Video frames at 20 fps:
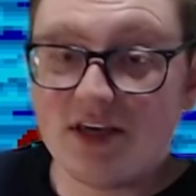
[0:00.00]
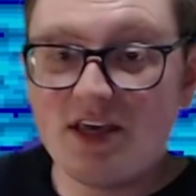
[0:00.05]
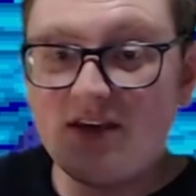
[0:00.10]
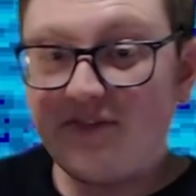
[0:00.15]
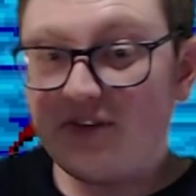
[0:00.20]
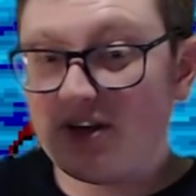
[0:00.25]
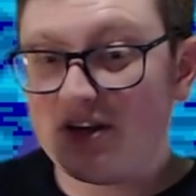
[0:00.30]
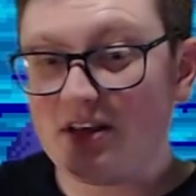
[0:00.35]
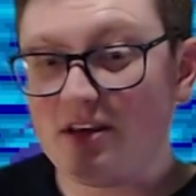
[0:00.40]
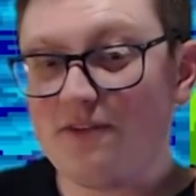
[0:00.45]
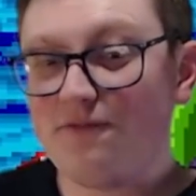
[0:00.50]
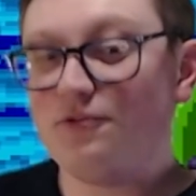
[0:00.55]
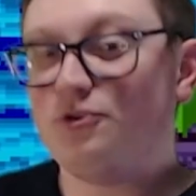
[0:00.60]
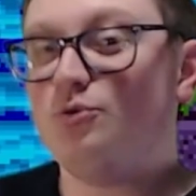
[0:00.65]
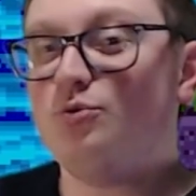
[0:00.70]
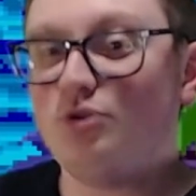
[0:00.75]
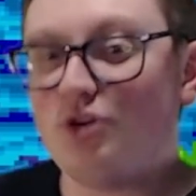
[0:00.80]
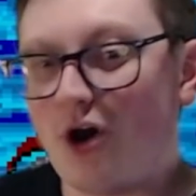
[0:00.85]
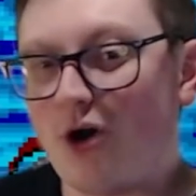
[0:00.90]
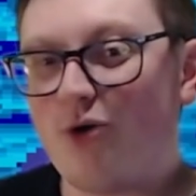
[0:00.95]
Even if
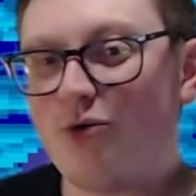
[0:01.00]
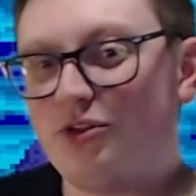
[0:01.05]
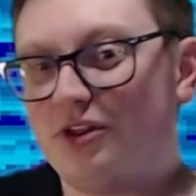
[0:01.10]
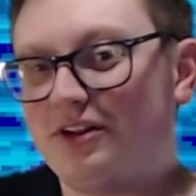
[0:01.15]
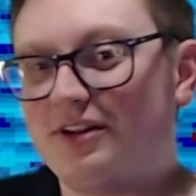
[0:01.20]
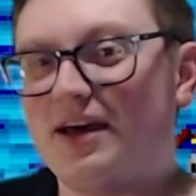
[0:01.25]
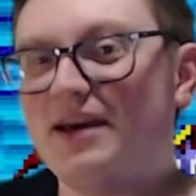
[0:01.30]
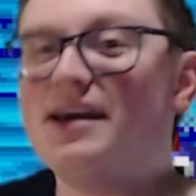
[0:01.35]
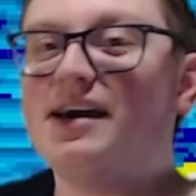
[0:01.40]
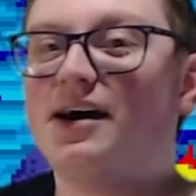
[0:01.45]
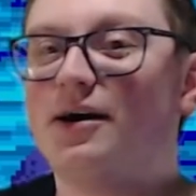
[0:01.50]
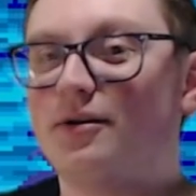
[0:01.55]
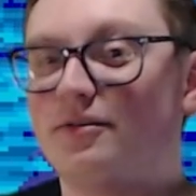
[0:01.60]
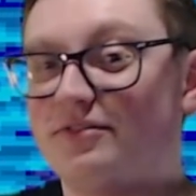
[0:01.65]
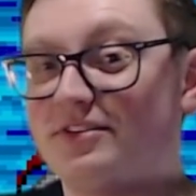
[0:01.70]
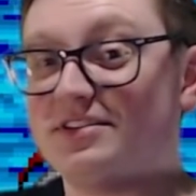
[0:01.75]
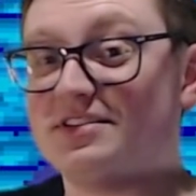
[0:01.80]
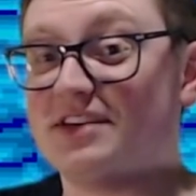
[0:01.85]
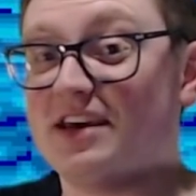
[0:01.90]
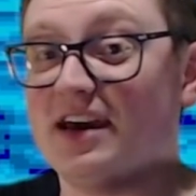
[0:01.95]
you know the layout
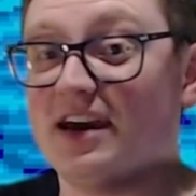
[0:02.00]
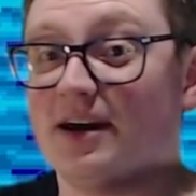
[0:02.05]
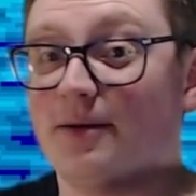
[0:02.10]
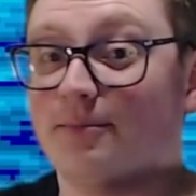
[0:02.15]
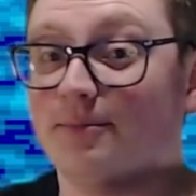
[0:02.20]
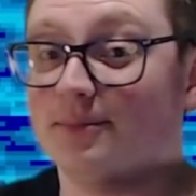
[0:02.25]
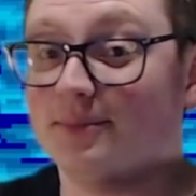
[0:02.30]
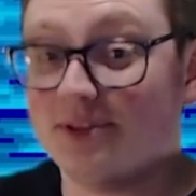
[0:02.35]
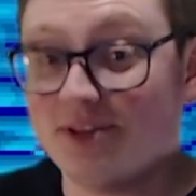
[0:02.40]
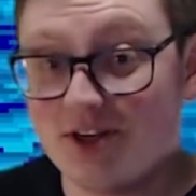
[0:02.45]
of this game,